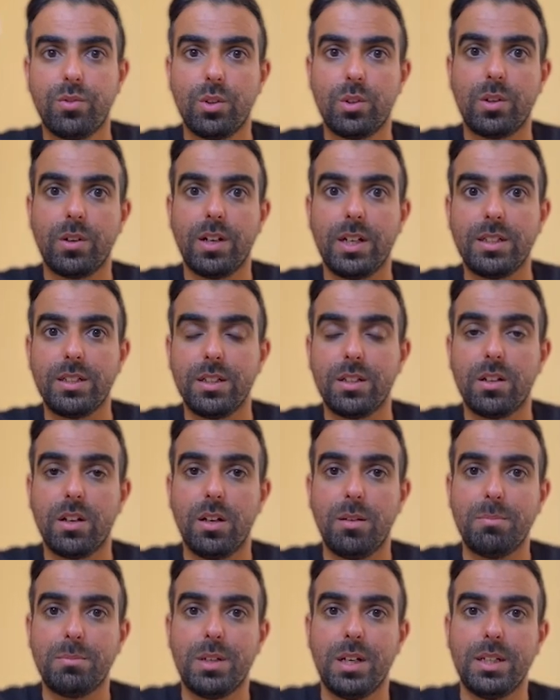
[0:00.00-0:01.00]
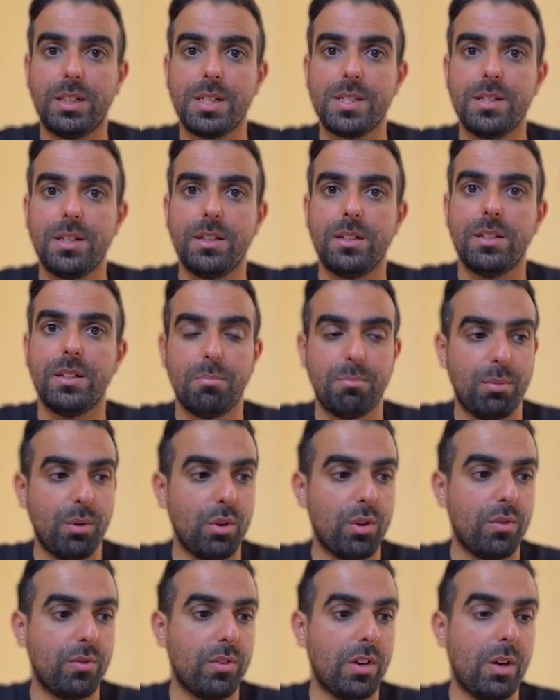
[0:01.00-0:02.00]
Karate Club dataset, both
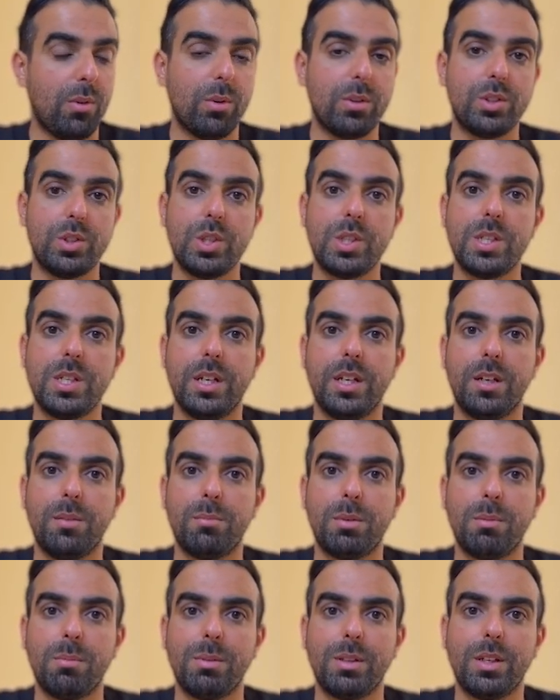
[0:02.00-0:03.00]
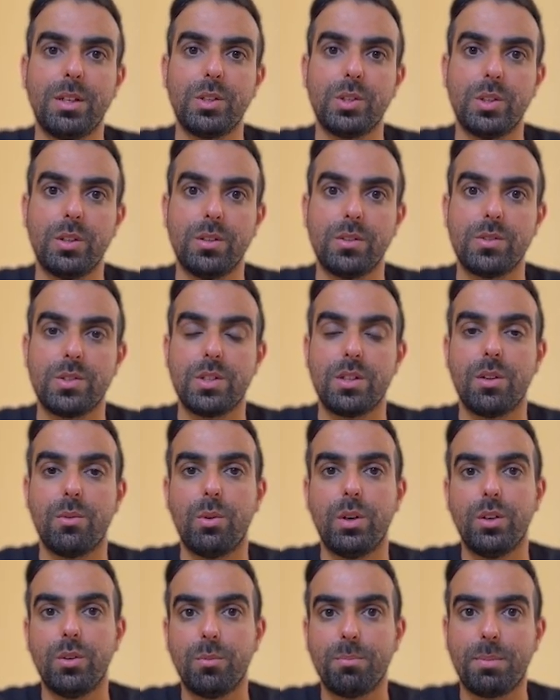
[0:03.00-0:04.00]
of our GCN implementations, the
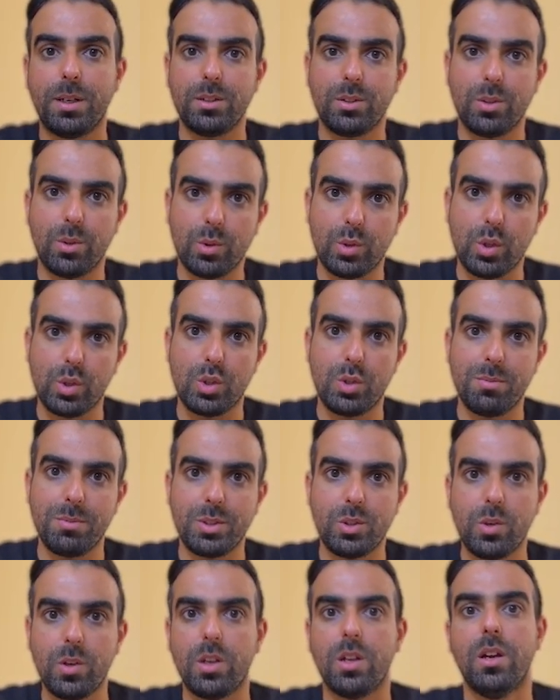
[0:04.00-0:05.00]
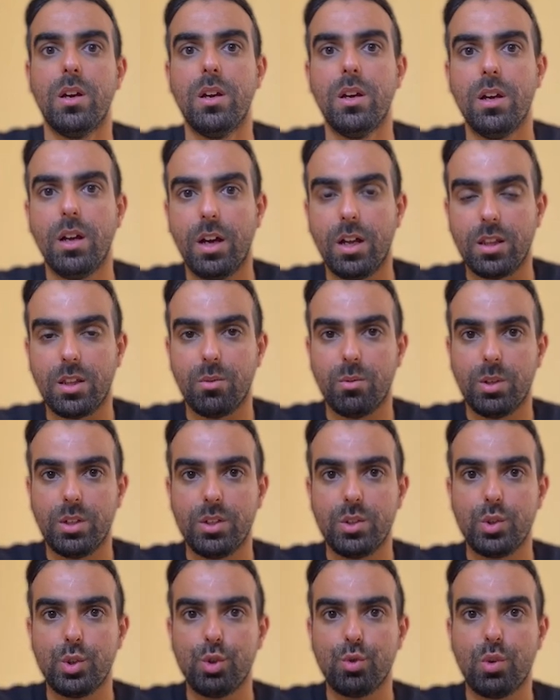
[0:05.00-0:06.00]
one on pytorch-geometric and the one
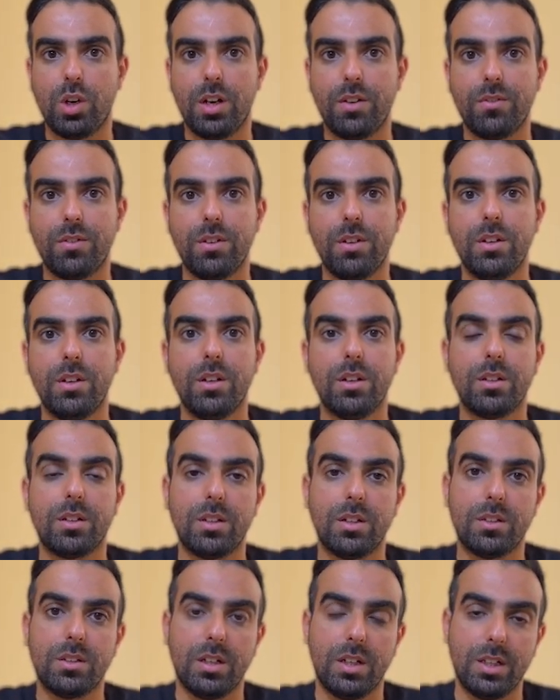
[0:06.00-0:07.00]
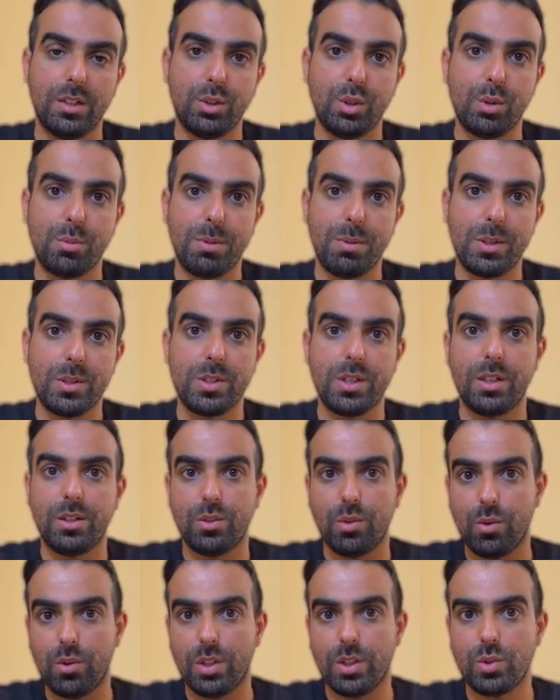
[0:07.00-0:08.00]
in Jraph, got 100%
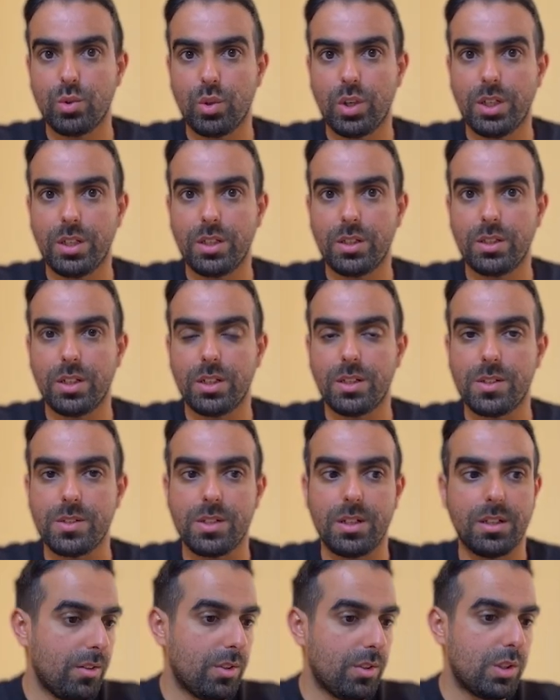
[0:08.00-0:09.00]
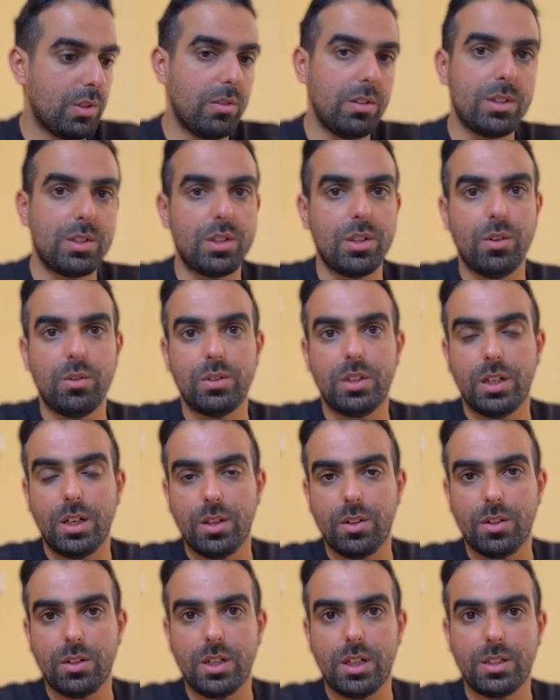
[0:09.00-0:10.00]
on the training dataset. So let's load
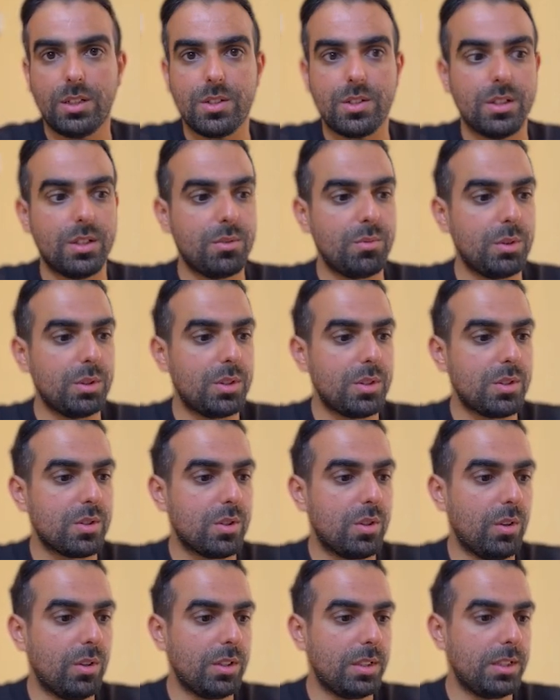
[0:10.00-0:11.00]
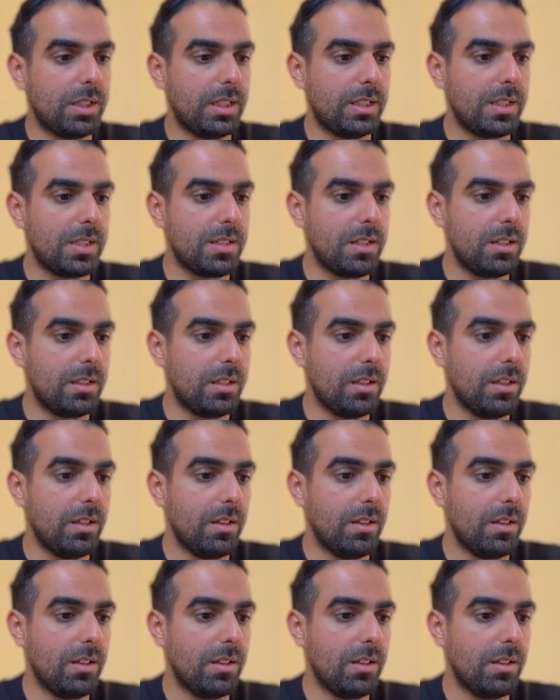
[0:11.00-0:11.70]
another dataset, which is CORA dataset,